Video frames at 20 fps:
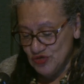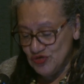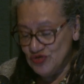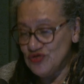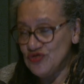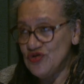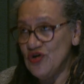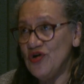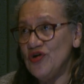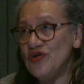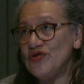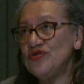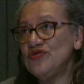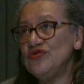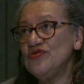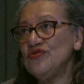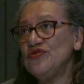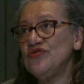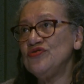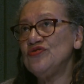talk
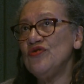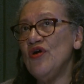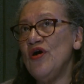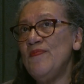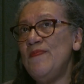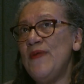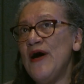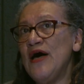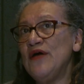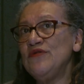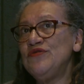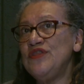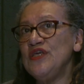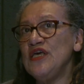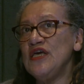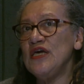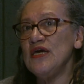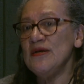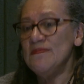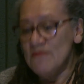about
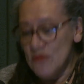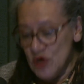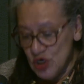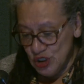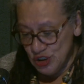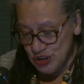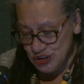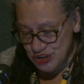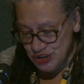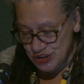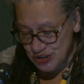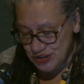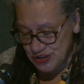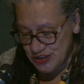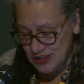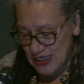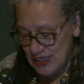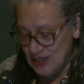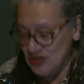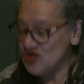the
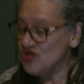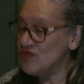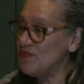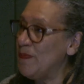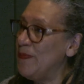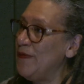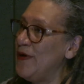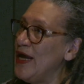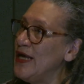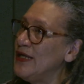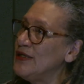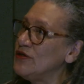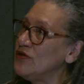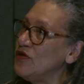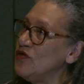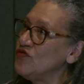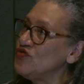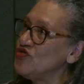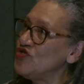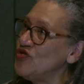emergence and spread
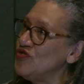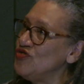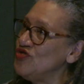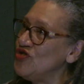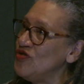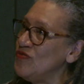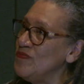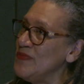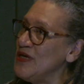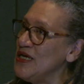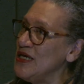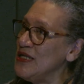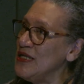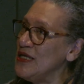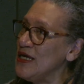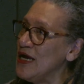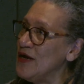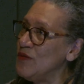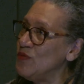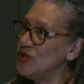of social
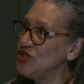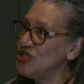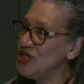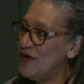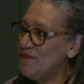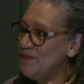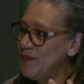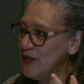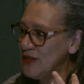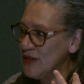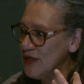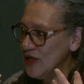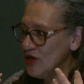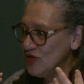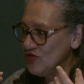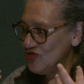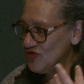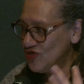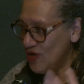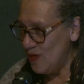media, which have been
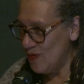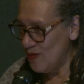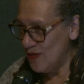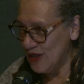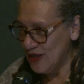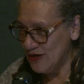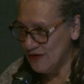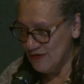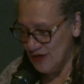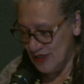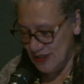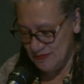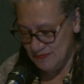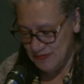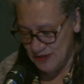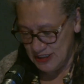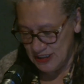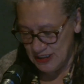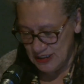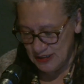so
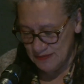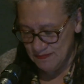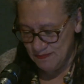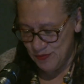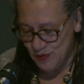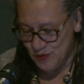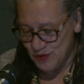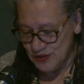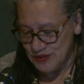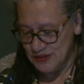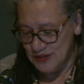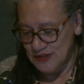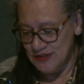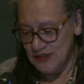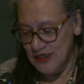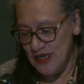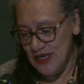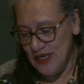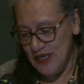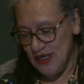incredibly important.
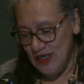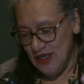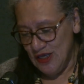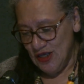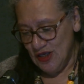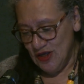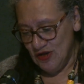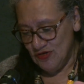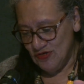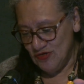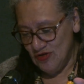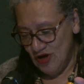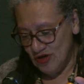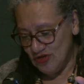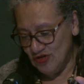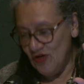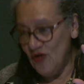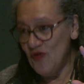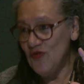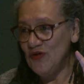
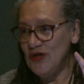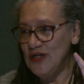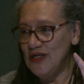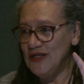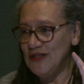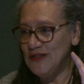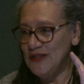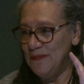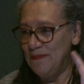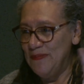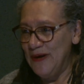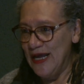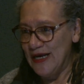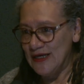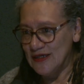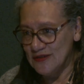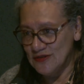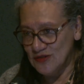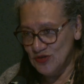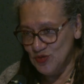Not only the
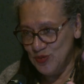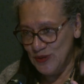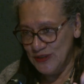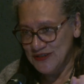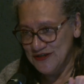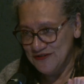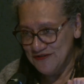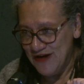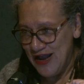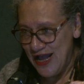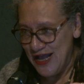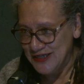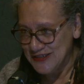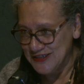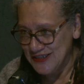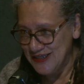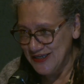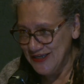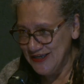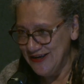black
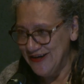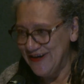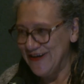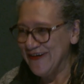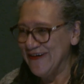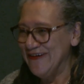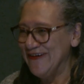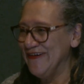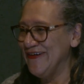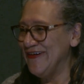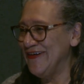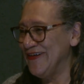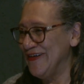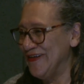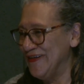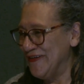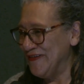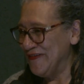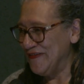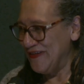Twitterati are
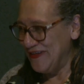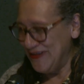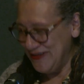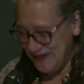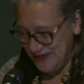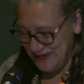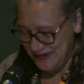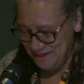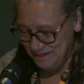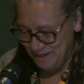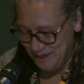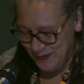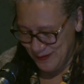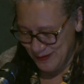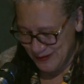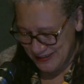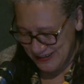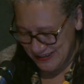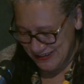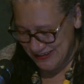
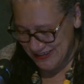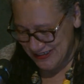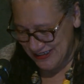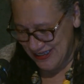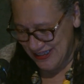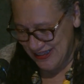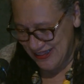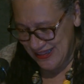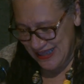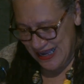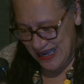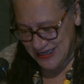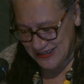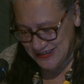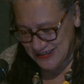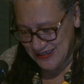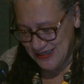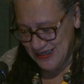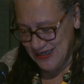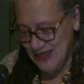important in that,